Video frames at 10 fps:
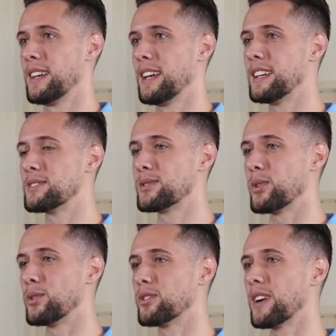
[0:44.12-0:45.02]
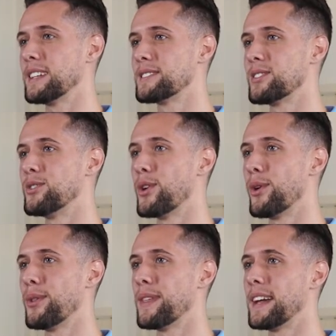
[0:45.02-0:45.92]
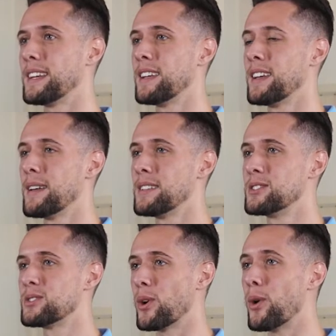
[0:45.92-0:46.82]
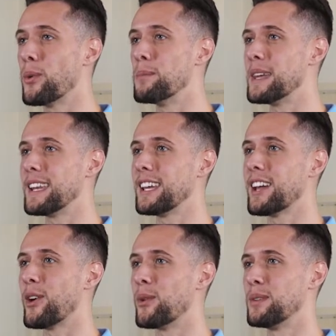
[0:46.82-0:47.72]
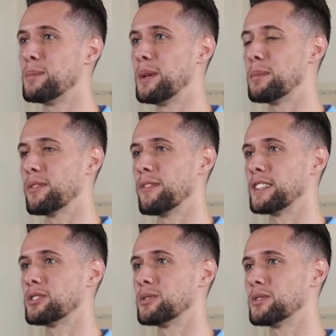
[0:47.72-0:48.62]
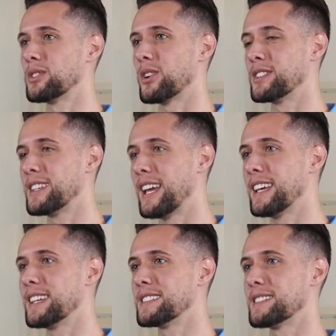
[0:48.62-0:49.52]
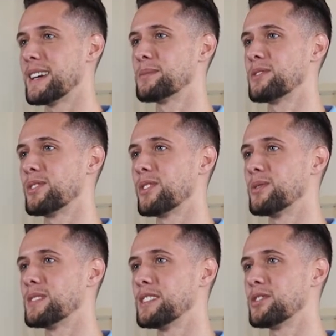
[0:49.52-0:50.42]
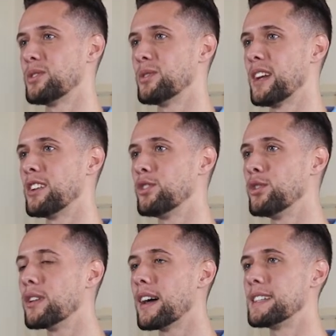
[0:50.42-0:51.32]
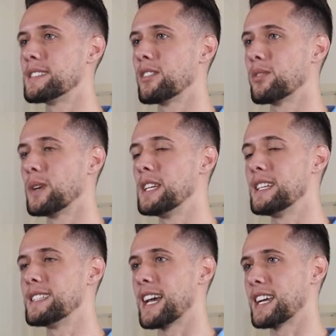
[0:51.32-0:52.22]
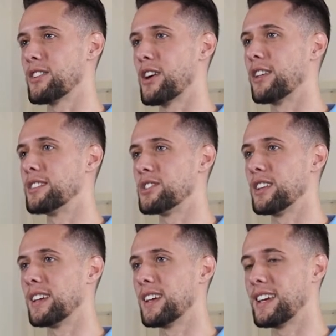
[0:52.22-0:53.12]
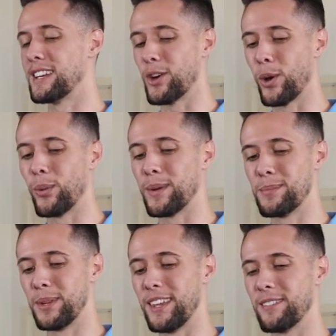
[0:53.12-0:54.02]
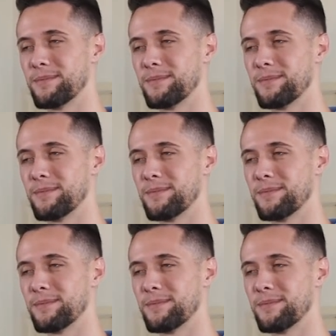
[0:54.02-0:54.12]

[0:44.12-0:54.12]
It's so great to know that so many O&P professionals are taking steps to go digital and utilizing 3D technology in O&P.